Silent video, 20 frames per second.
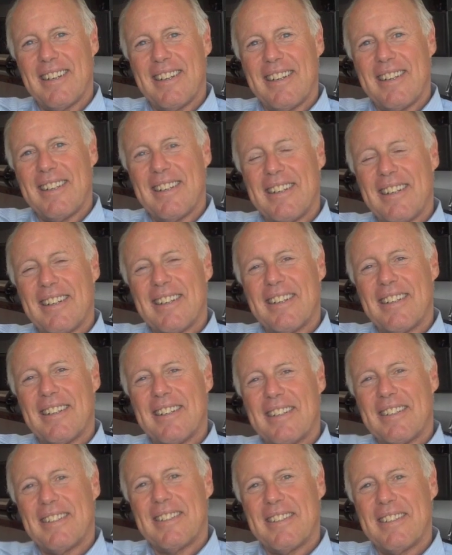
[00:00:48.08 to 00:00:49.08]
on that journey?
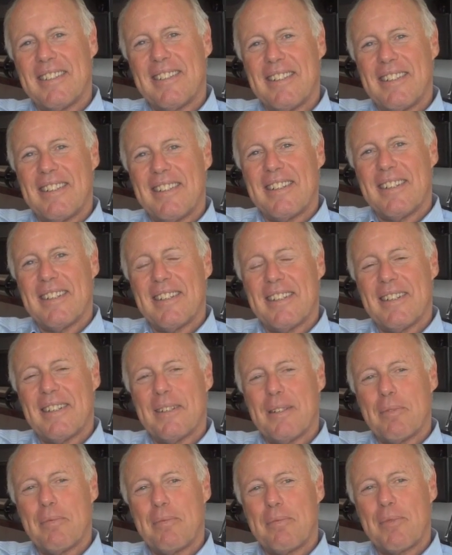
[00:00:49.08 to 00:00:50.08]

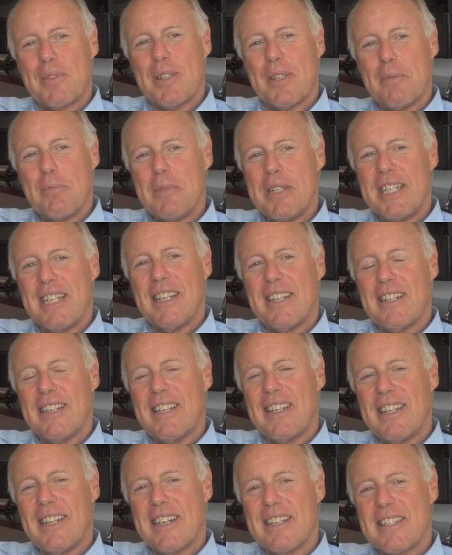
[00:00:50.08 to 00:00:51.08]
Um,
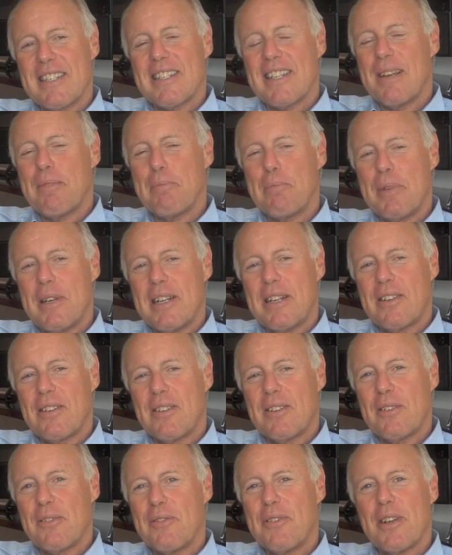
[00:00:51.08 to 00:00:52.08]
immediately, I slept
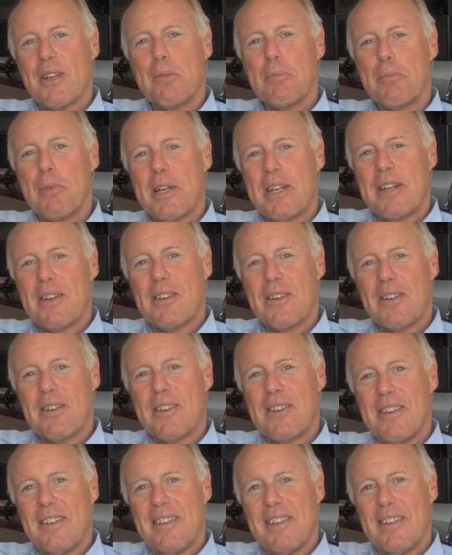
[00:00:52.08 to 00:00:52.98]
better, felt better,